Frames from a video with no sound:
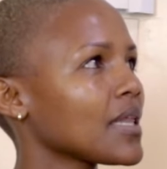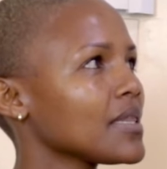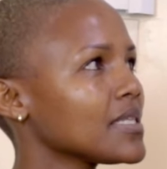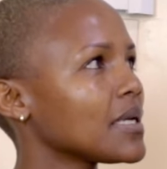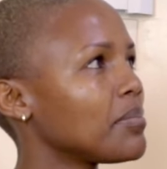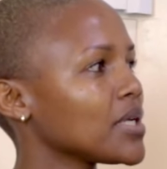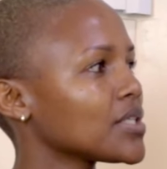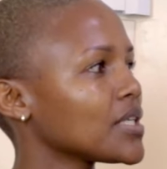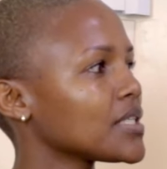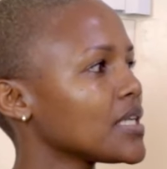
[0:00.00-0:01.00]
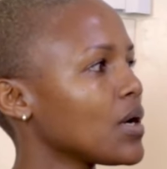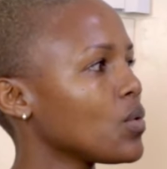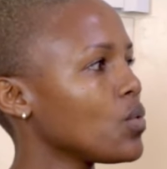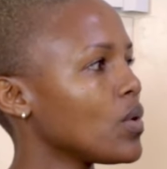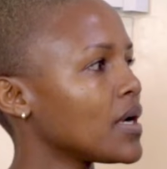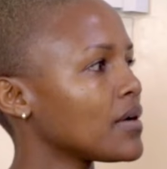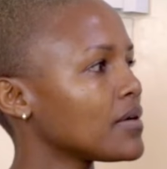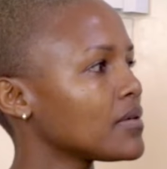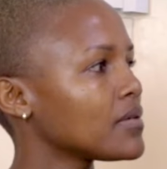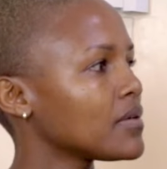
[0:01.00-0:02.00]
these are patients now who
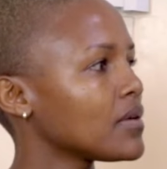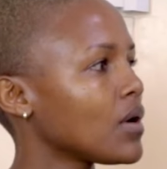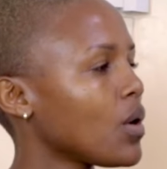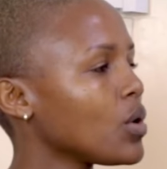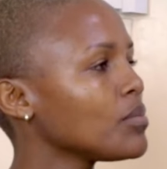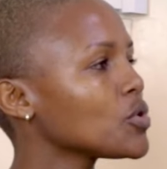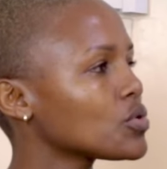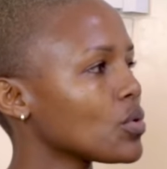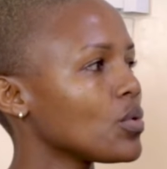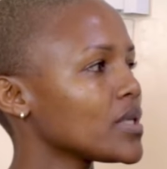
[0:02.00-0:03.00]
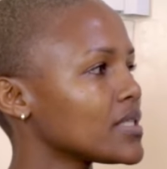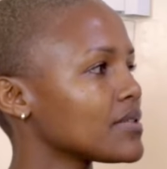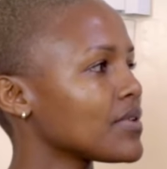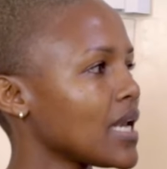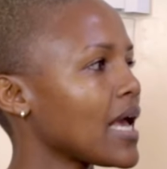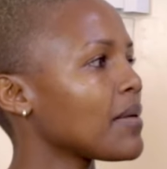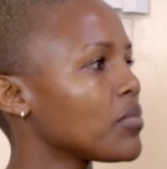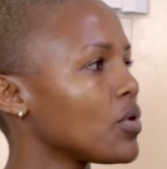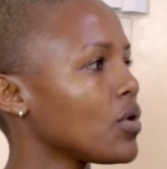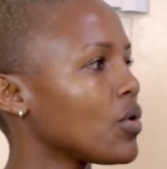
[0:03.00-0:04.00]
are almost always
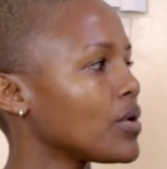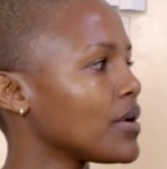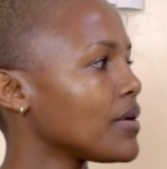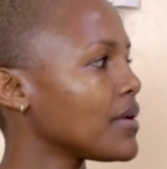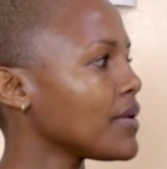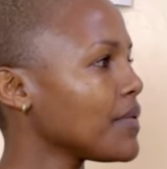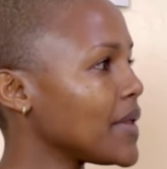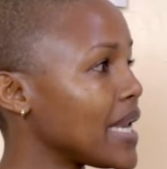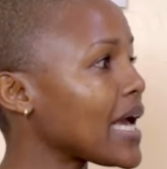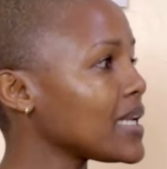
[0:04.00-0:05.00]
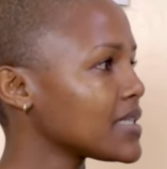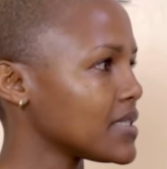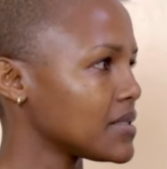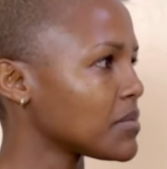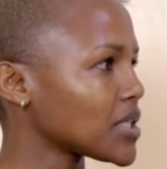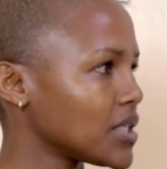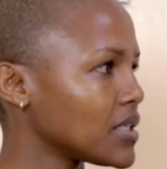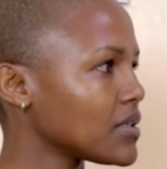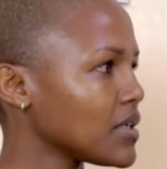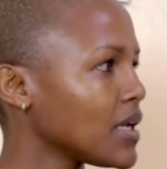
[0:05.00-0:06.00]
reliable on the dialysis
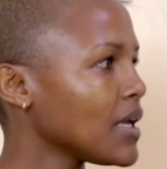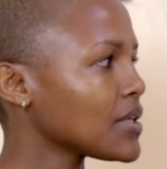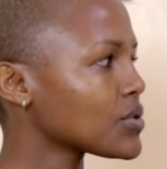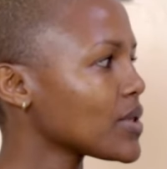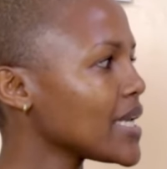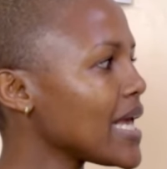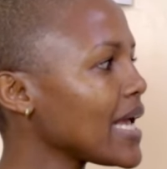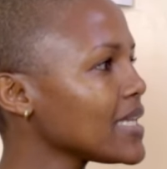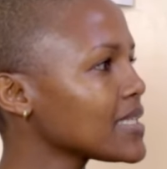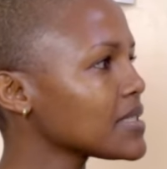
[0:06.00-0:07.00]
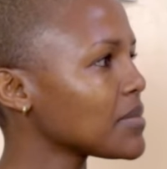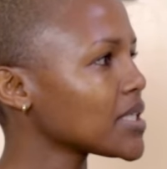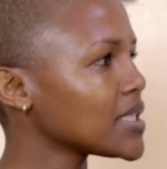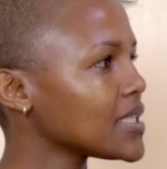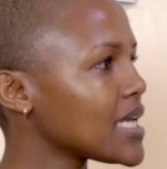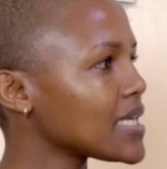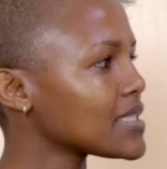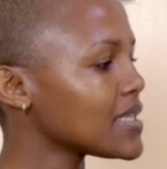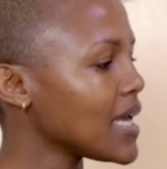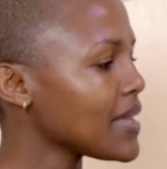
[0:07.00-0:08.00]
machine. So the dialysis machine
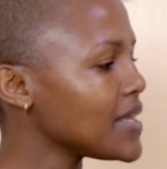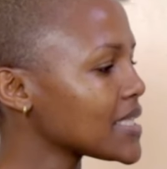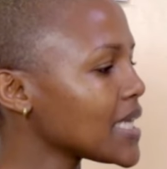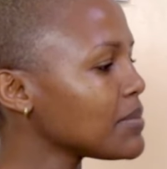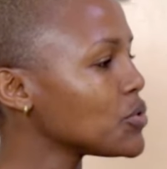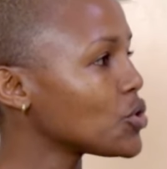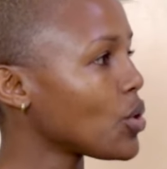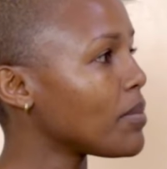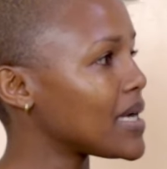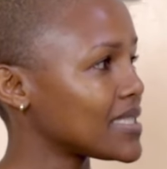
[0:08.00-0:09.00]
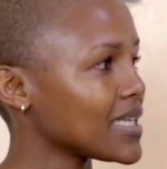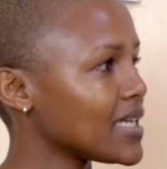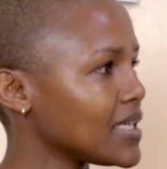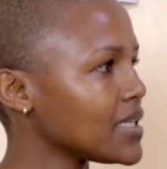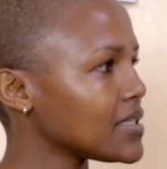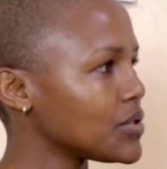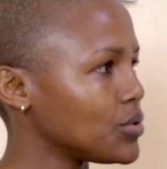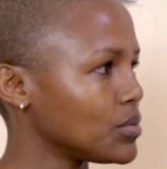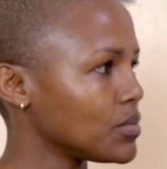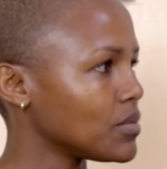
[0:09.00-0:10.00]
does the same job as the kidneys
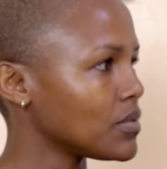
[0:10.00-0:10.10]
do.